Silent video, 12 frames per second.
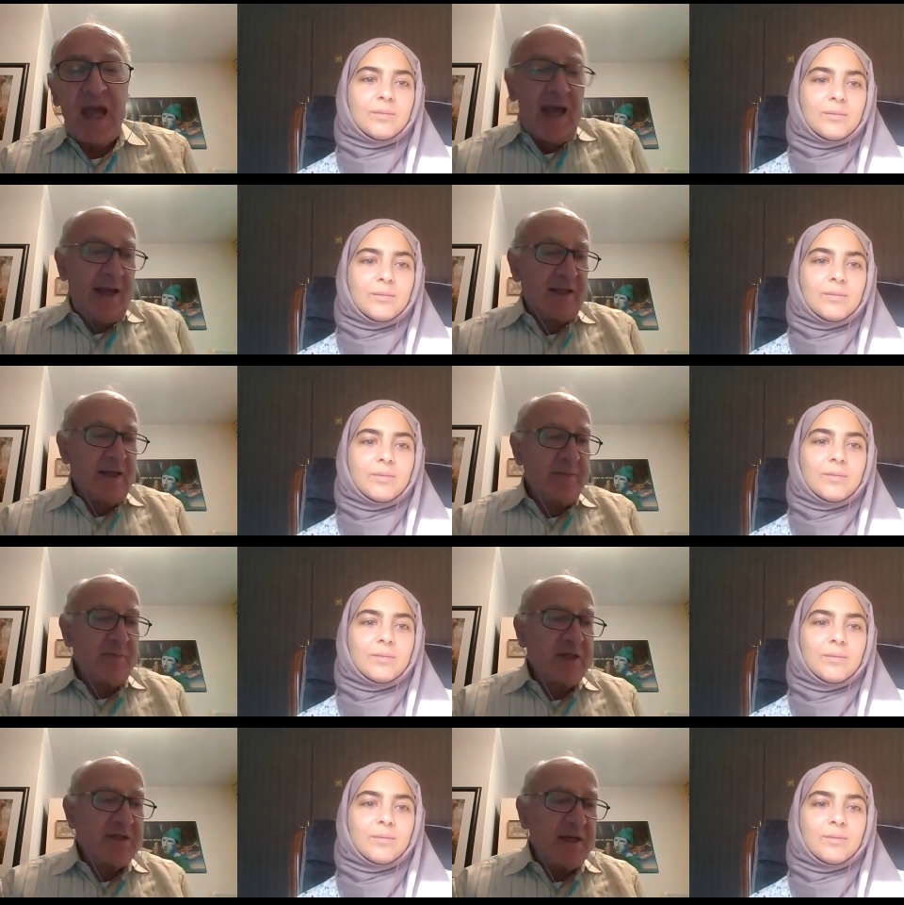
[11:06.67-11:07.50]
Speaker 1: And let
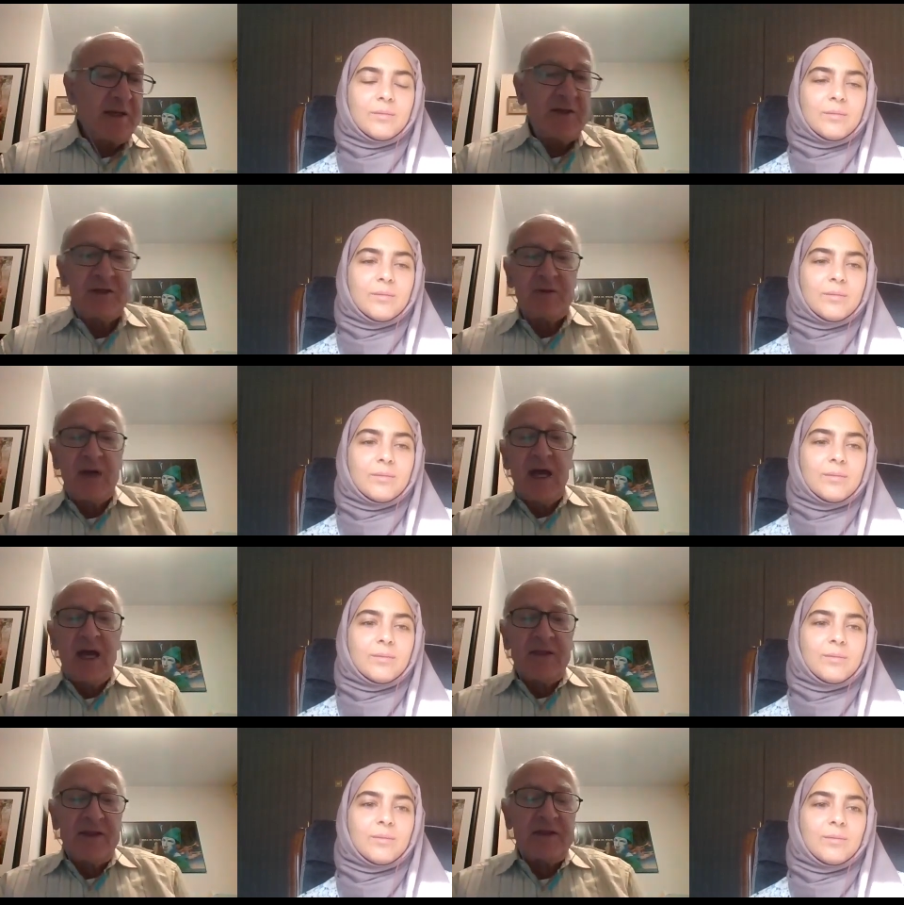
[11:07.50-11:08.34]
me tell you
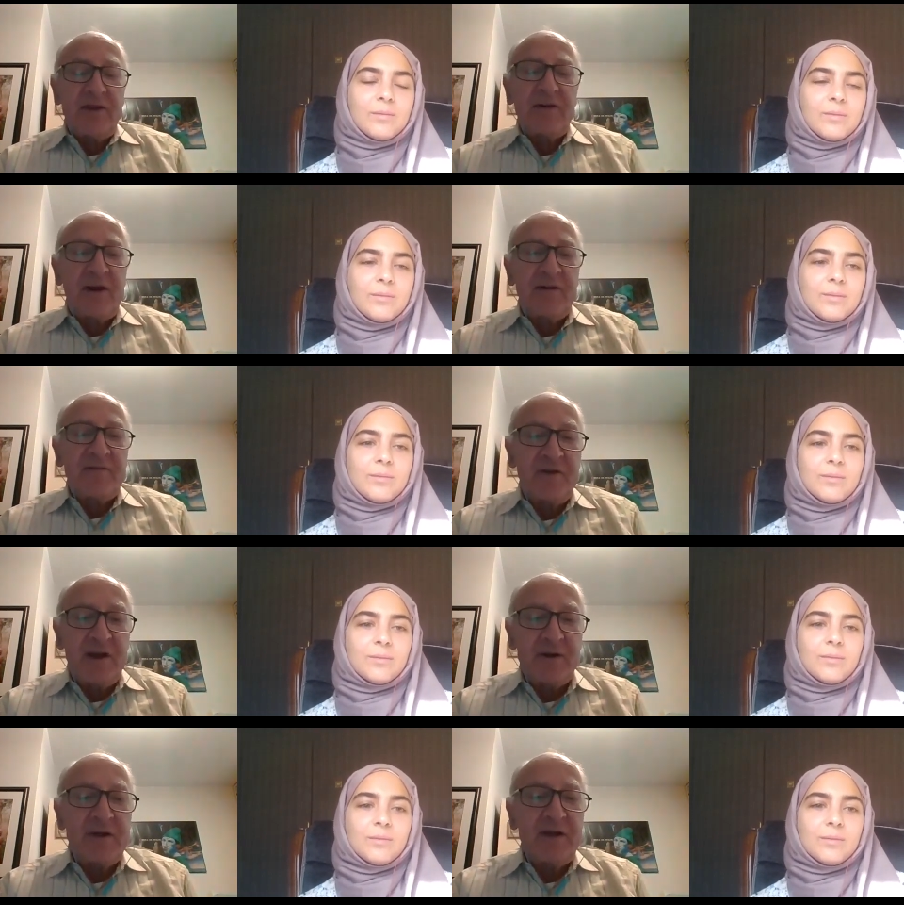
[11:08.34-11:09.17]
that there are
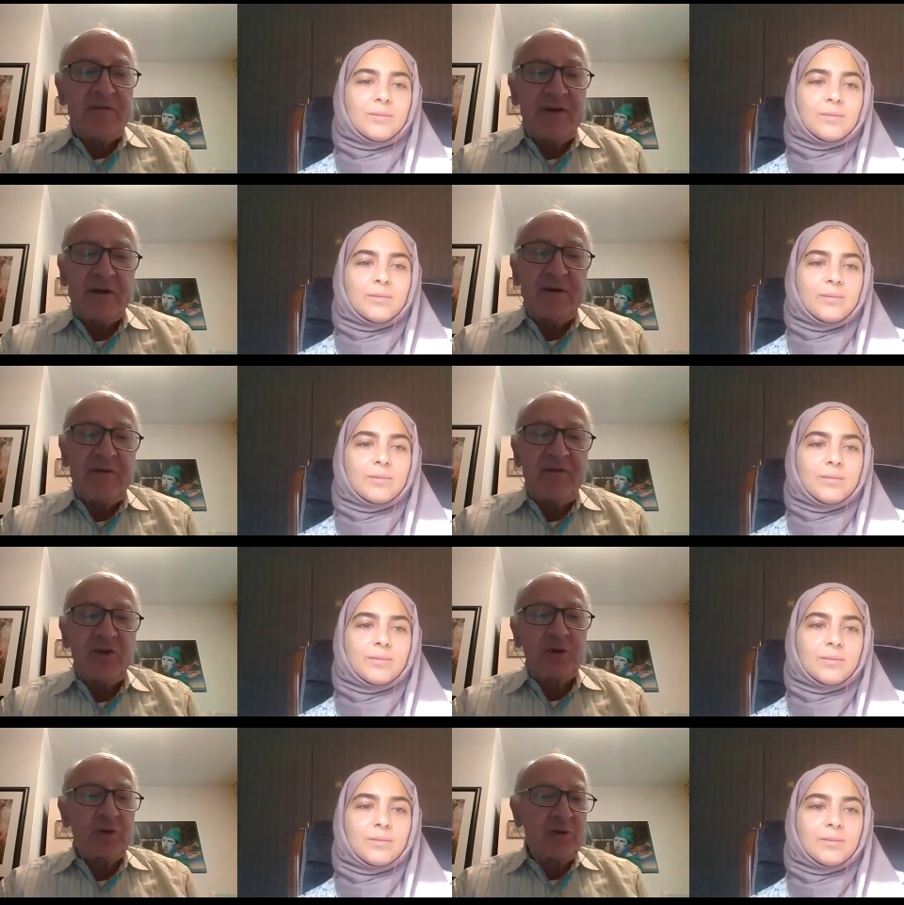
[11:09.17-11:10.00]
very, very
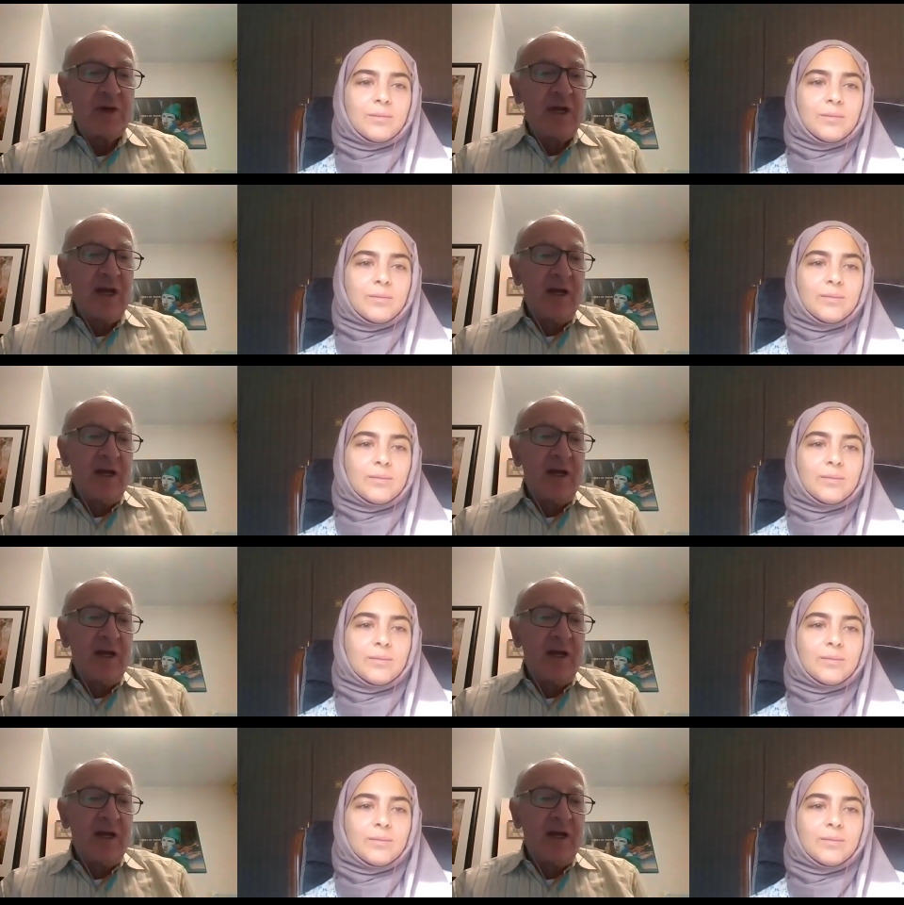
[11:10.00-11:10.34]
few